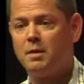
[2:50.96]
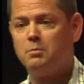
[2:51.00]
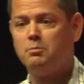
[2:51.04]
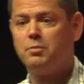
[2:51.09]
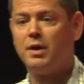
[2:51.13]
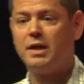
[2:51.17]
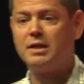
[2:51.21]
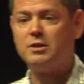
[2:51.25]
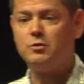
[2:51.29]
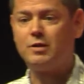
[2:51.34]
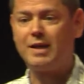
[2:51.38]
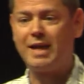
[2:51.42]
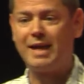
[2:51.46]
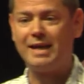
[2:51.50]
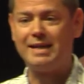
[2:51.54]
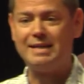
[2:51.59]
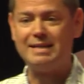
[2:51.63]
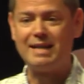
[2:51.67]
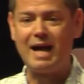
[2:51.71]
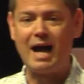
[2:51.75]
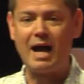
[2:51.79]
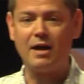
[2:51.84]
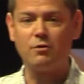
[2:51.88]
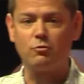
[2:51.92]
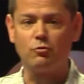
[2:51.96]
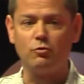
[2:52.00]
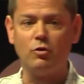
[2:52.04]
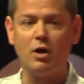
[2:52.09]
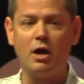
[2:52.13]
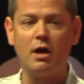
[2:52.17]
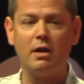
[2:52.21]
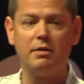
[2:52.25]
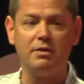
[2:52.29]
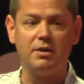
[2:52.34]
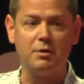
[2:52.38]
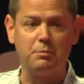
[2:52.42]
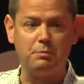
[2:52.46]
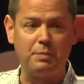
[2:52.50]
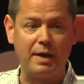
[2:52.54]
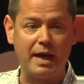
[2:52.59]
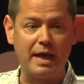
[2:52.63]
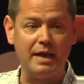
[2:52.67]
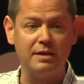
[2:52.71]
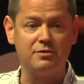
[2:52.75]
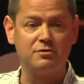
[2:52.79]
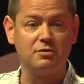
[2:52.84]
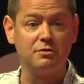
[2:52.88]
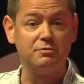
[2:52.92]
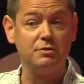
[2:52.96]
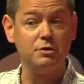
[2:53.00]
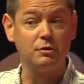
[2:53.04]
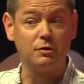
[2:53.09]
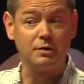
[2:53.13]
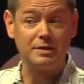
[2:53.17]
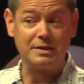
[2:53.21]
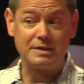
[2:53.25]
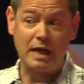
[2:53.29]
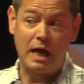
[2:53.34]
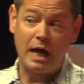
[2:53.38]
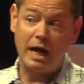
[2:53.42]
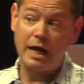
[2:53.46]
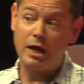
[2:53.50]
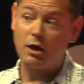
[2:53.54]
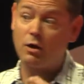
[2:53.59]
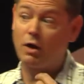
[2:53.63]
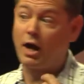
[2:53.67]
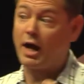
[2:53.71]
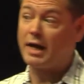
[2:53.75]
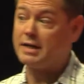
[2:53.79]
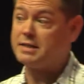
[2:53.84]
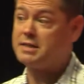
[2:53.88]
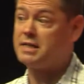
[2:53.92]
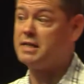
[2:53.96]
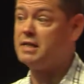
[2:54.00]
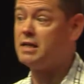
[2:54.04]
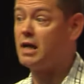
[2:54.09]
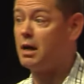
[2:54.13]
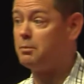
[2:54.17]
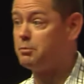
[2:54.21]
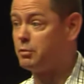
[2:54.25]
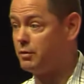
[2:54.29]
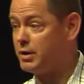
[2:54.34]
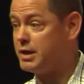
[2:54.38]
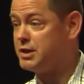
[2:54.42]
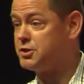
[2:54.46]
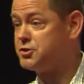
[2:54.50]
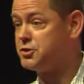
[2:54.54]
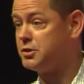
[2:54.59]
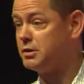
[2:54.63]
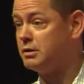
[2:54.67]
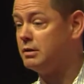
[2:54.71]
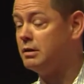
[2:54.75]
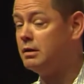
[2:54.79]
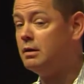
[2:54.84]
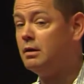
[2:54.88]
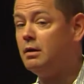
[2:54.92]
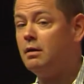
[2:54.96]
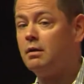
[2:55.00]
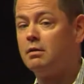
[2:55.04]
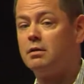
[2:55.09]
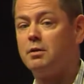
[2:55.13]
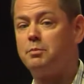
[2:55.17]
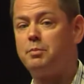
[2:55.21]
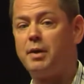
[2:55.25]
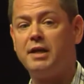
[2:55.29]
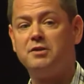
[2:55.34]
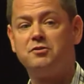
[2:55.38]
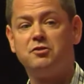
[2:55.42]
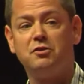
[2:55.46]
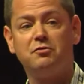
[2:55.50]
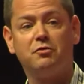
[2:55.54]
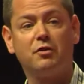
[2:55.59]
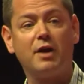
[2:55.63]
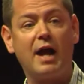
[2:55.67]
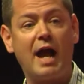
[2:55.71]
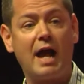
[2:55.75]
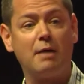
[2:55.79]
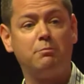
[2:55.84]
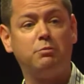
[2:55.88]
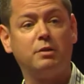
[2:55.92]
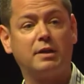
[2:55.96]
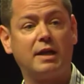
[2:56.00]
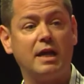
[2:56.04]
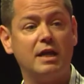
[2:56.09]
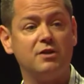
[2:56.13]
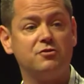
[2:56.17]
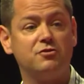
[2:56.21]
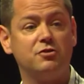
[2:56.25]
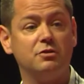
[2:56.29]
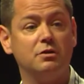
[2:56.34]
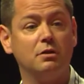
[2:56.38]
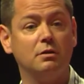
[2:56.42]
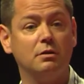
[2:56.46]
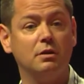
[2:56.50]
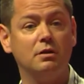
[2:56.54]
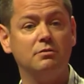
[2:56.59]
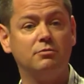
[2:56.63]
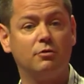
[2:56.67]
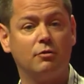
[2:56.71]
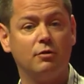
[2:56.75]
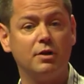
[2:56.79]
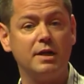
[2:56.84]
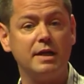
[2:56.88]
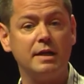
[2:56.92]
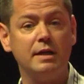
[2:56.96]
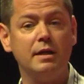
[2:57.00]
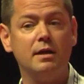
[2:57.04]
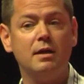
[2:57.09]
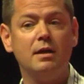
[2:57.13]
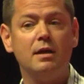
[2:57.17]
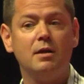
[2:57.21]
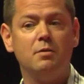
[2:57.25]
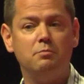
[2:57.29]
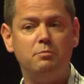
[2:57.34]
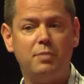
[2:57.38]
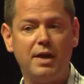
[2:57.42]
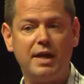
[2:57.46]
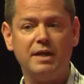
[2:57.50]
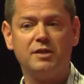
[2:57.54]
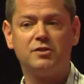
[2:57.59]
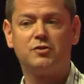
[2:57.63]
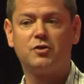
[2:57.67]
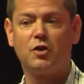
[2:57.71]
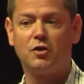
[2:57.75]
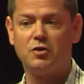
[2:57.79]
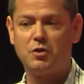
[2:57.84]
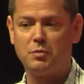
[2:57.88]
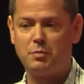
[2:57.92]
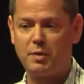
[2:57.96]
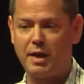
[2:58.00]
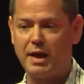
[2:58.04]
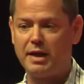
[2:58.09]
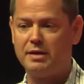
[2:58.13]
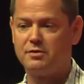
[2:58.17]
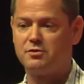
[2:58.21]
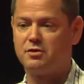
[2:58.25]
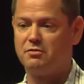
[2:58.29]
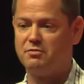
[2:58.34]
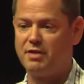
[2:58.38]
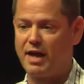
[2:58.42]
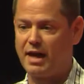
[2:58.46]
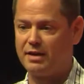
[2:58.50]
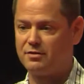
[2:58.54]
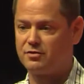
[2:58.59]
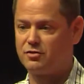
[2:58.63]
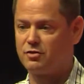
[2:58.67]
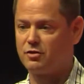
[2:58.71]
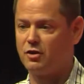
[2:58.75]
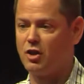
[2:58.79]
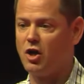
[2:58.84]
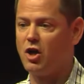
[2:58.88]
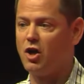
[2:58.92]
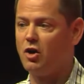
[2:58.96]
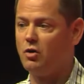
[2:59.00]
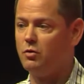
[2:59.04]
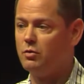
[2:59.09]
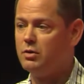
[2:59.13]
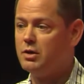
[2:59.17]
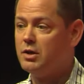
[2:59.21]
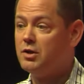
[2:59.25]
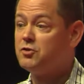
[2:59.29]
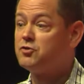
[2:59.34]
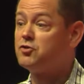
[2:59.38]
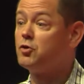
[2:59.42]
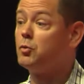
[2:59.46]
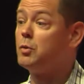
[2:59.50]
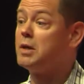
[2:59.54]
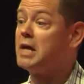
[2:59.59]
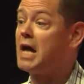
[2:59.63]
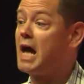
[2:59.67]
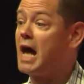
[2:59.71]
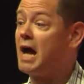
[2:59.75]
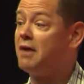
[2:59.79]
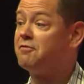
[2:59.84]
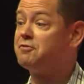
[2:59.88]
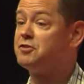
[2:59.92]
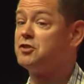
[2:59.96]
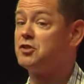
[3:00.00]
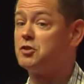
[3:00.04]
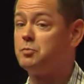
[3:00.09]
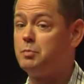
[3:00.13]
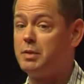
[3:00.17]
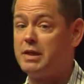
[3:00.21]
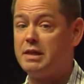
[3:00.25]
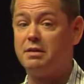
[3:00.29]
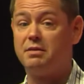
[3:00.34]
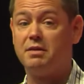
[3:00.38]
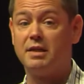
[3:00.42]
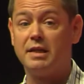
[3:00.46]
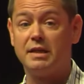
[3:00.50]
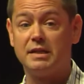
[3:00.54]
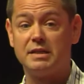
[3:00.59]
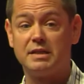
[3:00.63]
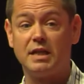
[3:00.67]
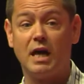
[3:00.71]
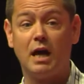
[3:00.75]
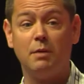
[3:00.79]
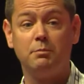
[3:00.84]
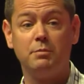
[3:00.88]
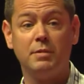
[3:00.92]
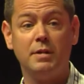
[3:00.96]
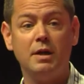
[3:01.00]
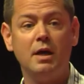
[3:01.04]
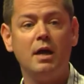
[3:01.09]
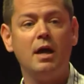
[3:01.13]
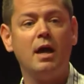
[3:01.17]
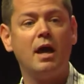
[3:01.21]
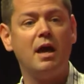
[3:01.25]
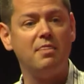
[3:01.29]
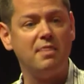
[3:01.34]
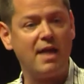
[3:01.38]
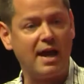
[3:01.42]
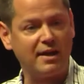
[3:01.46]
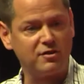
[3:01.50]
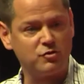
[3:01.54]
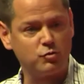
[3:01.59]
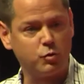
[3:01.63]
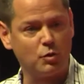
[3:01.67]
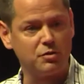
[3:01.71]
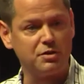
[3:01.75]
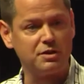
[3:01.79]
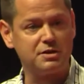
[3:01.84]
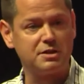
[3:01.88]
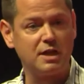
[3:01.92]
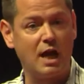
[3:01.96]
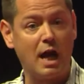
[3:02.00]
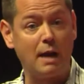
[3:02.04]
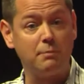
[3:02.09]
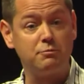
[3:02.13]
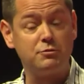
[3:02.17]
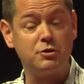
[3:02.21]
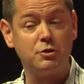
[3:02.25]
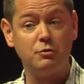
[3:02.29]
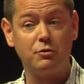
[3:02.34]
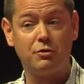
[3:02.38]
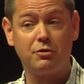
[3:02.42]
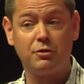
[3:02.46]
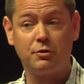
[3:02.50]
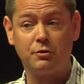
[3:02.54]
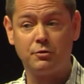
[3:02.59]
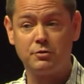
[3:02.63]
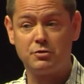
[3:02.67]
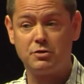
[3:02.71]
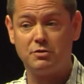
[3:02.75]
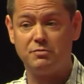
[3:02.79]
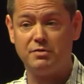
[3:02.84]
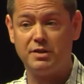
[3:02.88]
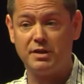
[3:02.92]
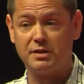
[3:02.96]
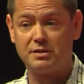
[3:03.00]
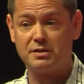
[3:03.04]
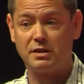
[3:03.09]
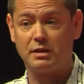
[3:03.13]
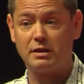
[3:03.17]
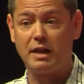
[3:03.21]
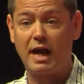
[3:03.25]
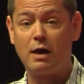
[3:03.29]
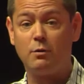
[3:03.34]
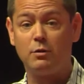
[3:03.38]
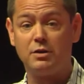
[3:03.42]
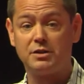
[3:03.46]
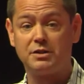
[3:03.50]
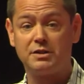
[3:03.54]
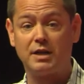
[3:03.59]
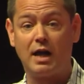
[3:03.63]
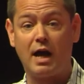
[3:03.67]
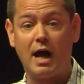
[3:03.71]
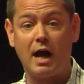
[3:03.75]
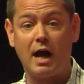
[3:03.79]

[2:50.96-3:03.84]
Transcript: But you cannot run the pace of your entire IT operation, the pace of your application delivery, based on the pace of that slow. So we have to speed things up. And that's where the top 2/3 of this allow us to